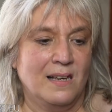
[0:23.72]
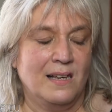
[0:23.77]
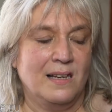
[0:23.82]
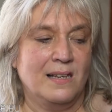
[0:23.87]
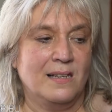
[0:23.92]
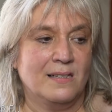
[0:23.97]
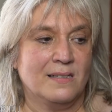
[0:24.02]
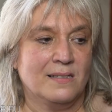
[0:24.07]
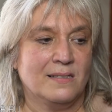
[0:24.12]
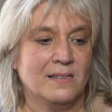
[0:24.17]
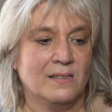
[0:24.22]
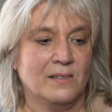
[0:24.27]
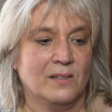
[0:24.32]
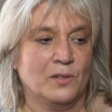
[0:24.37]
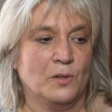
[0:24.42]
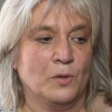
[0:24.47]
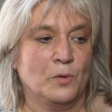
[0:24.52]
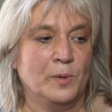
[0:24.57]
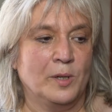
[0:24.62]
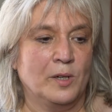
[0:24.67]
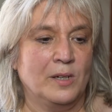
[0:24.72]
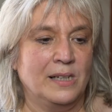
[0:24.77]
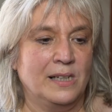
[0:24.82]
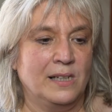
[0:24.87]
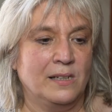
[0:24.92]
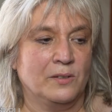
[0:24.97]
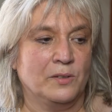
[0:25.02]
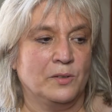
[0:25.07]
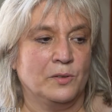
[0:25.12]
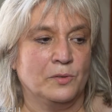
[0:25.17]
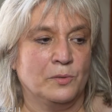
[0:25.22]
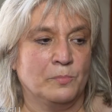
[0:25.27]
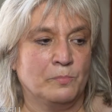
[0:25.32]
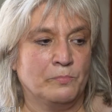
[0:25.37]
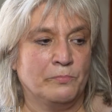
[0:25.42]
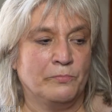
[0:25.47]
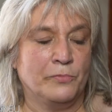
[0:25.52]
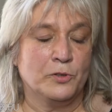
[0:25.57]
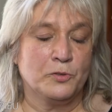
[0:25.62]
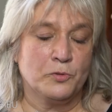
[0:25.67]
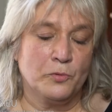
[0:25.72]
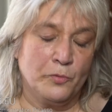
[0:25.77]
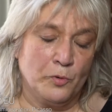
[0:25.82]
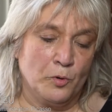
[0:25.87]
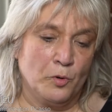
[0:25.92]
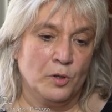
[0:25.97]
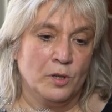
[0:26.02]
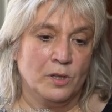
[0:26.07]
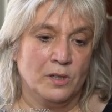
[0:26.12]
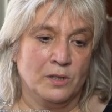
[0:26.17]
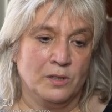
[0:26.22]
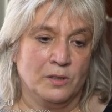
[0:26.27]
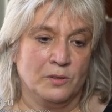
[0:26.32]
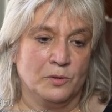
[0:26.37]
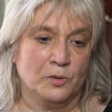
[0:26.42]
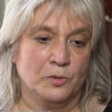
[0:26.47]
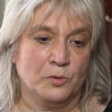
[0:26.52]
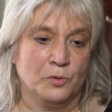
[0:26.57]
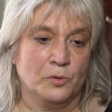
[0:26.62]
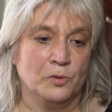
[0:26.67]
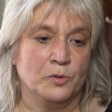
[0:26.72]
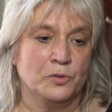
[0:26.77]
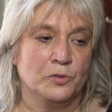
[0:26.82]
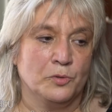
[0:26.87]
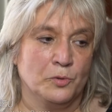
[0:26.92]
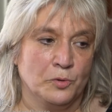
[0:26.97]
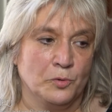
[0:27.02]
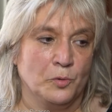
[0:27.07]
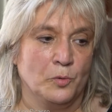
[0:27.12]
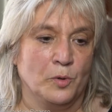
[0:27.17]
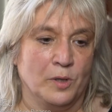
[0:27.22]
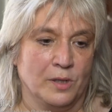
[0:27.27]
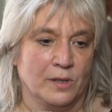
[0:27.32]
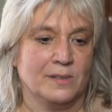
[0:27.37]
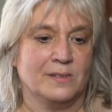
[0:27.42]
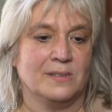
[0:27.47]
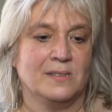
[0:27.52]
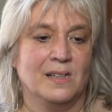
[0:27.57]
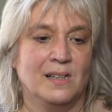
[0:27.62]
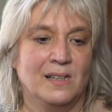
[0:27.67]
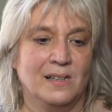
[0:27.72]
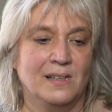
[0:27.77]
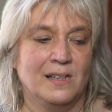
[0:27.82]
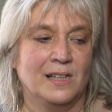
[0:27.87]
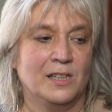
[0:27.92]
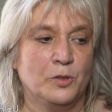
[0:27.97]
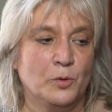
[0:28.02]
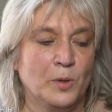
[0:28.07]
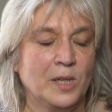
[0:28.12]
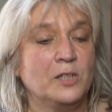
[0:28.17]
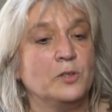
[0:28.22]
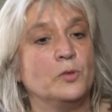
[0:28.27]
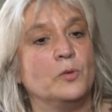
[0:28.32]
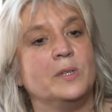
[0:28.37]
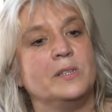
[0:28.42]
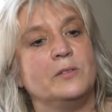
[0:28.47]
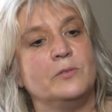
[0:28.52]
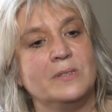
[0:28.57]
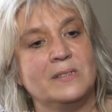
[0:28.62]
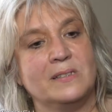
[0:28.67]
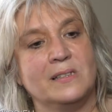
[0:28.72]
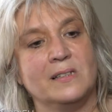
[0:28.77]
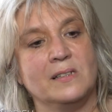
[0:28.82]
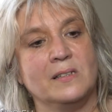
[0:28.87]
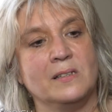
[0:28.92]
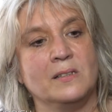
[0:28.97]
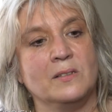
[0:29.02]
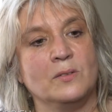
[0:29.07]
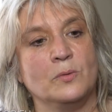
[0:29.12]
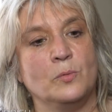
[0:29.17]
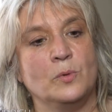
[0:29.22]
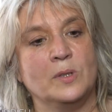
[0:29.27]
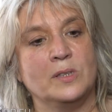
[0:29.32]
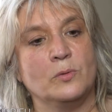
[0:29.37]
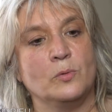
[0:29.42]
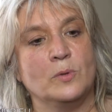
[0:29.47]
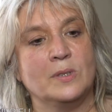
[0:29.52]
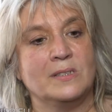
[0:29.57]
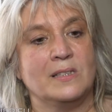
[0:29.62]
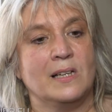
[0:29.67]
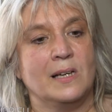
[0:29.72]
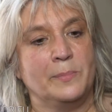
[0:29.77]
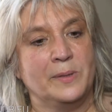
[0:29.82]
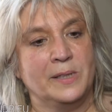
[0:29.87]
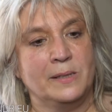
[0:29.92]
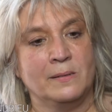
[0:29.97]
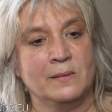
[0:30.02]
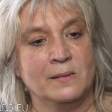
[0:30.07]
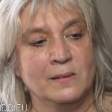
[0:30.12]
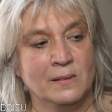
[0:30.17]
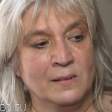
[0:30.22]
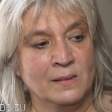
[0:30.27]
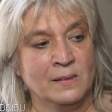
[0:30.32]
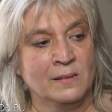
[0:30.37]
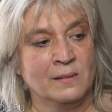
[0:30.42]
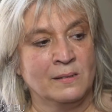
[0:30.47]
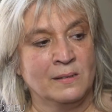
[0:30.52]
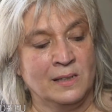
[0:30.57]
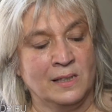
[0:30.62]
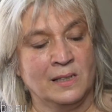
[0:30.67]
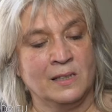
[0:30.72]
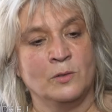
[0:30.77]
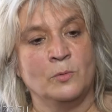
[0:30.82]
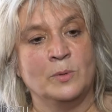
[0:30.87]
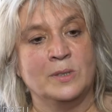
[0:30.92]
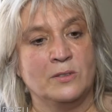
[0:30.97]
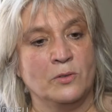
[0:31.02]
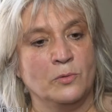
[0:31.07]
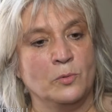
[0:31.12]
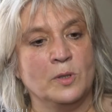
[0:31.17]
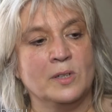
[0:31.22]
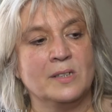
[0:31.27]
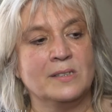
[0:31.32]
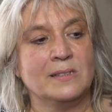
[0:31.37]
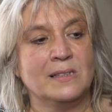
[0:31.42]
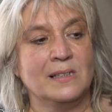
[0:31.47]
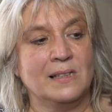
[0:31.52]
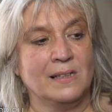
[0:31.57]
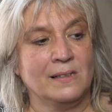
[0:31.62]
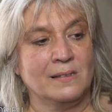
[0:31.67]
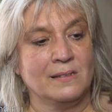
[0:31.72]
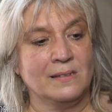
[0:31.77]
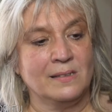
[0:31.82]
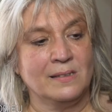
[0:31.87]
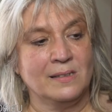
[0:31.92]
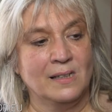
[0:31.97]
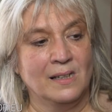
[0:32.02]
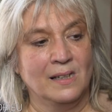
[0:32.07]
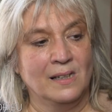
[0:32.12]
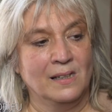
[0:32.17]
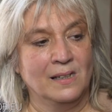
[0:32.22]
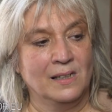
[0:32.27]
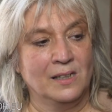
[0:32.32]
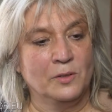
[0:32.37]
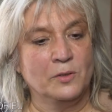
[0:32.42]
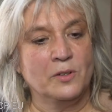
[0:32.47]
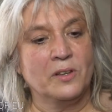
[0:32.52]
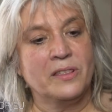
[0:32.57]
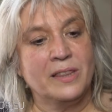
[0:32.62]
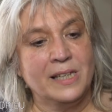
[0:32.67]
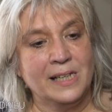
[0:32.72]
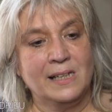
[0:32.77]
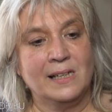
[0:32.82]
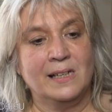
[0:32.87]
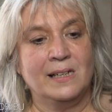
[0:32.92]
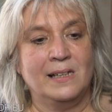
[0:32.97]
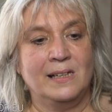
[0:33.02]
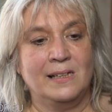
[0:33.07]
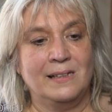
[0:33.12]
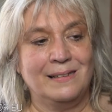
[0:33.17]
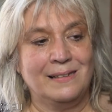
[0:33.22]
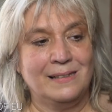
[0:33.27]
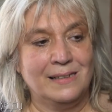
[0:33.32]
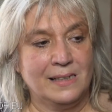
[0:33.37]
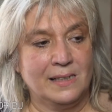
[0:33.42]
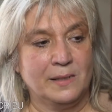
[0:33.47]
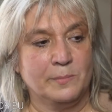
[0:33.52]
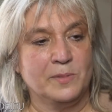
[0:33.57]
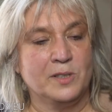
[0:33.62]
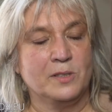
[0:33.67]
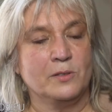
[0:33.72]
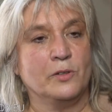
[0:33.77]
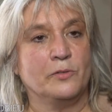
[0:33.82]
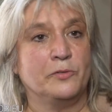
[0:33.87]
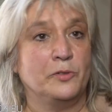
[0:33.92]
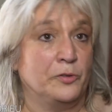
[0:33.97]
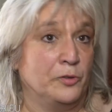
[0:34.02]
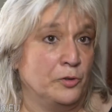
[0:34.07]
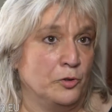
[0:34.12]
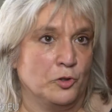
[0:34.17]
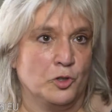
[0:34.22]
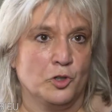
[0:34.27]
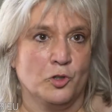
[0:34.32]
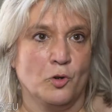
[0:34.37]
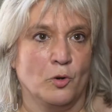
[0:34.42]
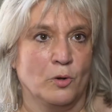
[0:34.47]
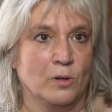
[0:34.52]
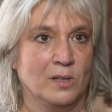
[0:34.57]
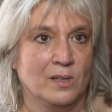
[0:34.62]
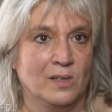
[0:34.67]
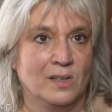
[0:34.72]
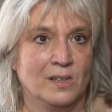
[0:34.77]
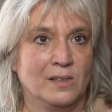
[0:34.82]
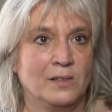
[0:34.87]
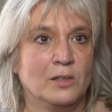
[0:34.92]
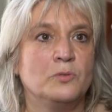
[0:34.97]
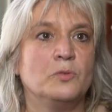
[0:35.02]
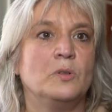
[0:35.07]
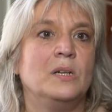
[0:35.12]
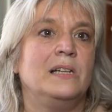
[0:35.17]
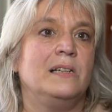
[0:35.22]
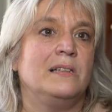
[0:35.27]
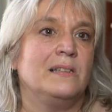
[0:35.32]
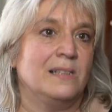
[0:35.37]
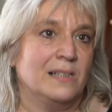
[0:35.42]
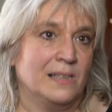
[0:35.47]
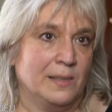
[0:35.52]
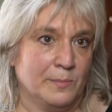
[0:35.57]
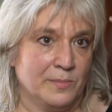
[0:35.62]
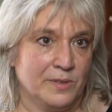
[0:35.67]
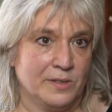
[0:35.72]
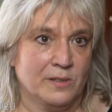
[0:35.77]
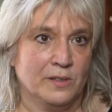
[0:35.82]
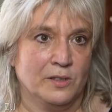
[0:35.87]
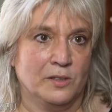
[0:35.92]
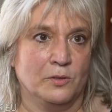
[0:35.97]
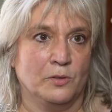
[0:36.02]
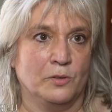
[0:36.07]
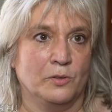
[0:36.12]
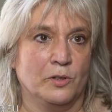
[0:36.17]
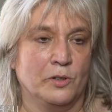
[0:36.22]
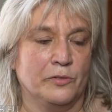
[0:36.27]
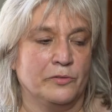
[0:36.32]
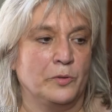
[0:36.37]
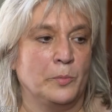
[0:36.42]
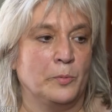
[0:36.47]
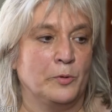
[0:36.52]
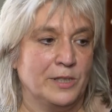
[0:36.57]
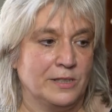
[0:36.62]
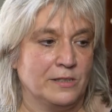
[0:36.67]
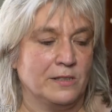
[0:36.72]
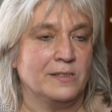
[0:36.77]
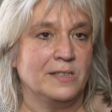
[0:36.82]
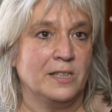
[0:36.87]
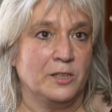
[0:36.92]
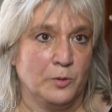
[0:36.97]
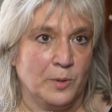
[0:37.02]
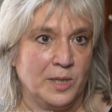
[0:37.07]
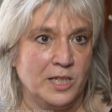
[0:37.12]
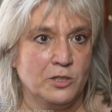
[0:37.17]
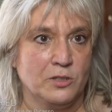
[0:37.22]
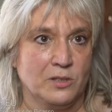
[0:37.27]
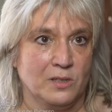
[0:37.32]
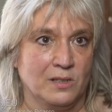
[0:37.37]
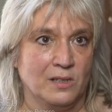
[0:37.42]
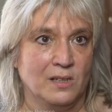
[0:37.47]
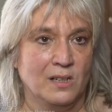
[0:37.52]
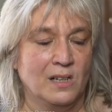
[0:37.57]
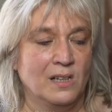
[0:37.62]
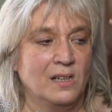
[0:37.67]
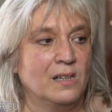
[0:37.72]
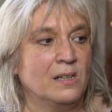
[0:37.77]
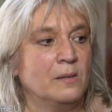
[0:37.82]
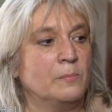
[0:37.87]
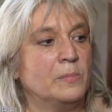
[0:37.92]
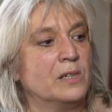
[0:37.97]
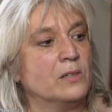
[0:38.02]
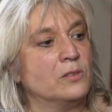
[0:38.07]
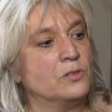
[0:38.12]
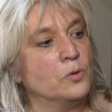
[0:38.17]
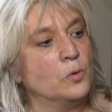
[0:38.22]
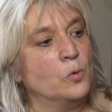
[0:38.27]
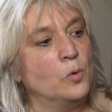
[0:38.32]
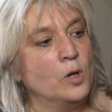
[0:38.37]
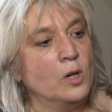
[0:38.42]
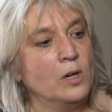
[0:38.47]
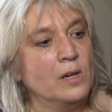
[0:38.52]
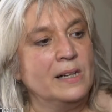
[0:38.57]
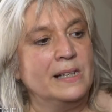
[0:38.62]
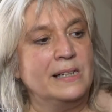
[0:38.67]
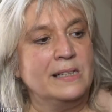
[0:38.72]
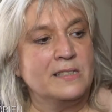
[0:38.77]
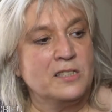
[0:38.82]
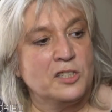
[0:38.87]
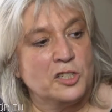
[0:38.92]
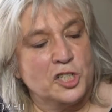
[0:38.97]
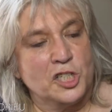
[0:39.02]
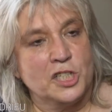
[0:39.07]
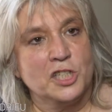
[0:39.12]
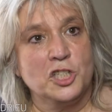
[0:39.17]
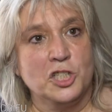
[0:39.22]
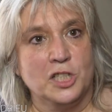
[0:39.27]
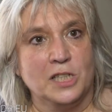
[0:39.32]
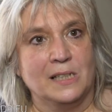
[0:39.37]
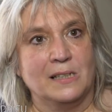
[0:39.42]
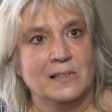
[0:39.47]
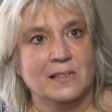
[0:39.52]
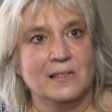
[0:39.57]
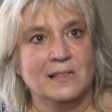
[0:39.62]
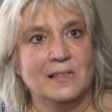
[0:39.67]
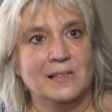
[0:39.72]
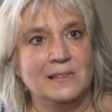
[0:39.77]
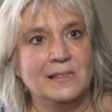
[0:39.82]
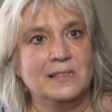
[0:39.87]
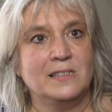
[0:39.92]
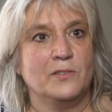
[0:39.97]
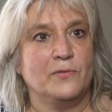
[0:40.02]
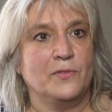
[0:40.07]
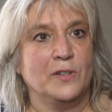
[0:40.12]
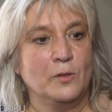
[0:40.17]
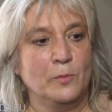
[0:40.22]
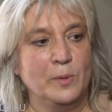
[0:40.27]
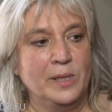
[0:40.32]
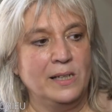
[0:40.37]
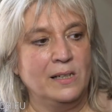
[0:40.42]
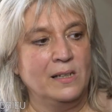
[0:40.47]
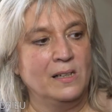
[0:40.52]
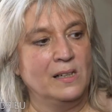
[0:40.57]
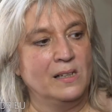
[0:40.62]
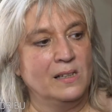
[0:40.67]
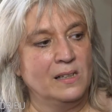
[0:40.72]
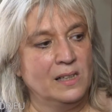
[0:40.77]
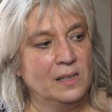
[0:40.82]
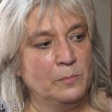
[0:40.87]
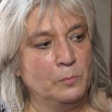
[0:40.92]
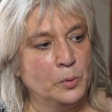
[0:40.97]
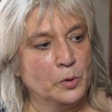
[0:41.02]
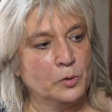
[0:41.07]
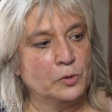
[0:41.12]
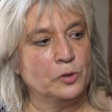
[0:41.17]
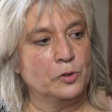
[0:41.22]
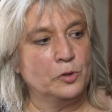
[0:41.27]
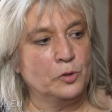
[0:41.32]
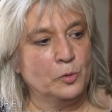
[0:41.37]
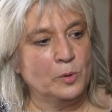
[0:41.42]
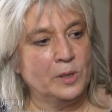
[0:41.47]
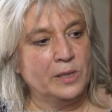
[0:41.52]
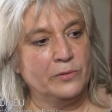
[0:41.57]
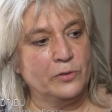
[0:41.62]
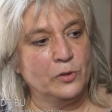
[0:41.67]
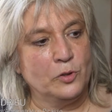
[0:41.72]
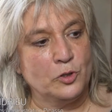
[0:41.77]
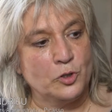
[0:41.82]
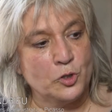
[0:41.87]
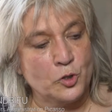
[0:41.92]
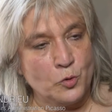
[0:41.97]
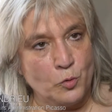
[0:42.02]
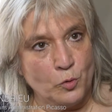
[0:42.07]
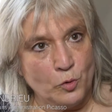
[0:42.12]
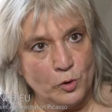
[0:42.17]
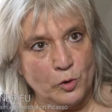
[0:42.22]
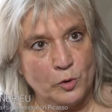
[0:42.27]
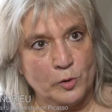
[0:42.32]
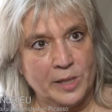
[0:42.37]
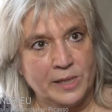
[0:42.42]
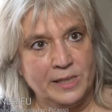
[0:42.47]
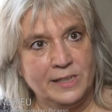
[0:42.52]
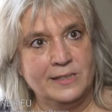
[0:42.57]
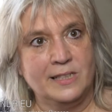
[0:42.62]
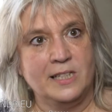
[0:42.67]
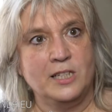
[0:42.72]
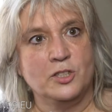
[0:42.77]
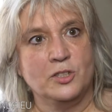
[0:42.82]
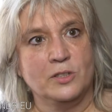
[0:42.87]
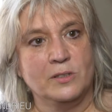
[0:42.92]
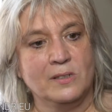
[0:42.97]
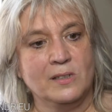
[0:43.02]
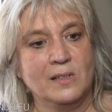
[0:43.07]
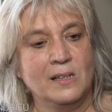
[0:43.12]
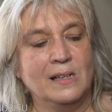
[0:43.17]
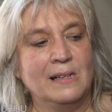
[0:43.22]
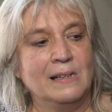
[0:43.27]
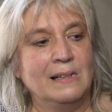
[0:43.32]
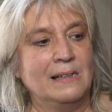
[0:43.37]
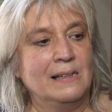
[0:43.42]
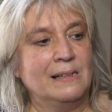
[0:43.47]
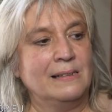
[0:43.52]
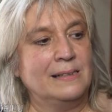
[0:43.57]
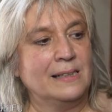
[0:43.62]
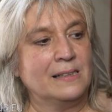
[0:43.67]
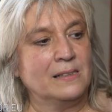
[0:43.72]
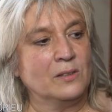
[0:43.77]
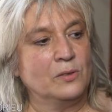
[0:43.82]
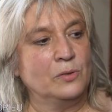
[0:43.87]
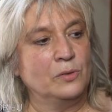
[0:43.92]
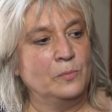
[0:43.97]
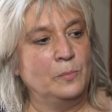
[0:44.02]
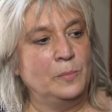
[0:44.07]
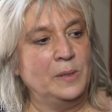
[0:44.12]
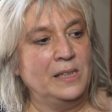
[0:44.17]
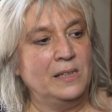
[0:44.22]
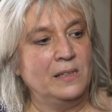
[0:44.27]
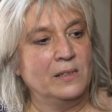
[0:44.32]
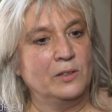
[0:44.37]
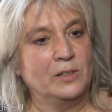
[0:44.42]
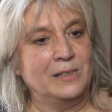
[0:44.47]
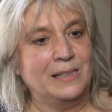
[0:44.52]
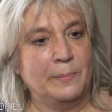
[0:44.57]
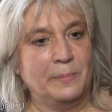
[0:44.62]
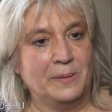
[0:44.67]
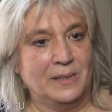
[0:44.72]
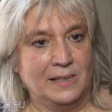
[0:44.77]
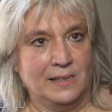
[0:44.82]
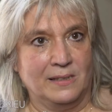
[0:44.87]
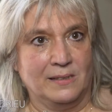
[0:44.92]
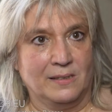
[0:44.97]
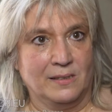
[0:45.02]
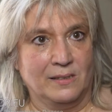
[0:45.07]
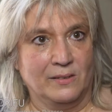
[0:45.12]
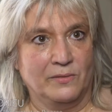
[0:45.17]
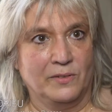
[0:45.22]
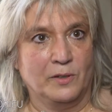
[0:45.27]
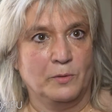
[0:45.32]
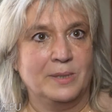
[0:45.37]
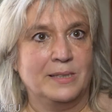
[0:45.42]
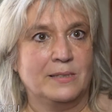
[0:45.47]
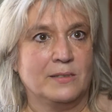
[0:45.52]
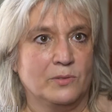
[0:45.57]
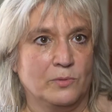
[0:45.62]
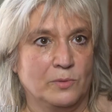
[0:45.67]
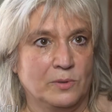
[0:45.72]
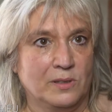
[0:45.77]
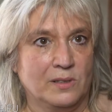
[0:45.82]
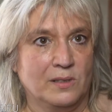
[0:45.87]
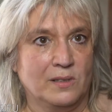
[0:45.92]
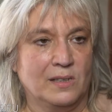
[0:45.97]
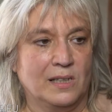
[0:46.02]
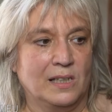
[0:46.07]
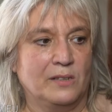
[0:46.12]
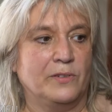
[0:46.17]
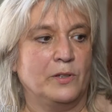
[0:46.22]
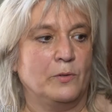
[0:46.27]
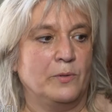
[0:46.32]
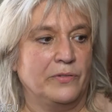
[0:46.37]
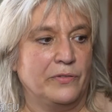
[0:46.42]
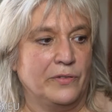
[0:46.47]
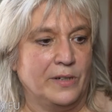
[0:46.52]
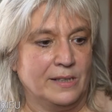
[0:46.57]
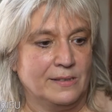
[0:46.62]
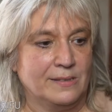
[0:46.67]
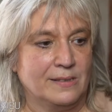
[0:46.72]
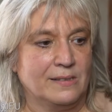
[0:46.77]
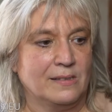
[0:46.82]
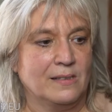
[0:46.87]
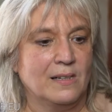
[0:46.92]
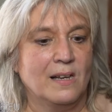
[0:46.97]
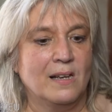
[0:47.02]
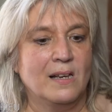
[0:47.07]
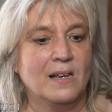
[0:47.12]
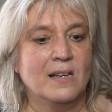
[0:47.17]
is really, first of all, to go through the works and try to understand what was happening with the works, and think in terms of the future, not only in terms, of the present situation, because the world is changing, and it's very important to have a strong organization that could be adapted very soon and very fast.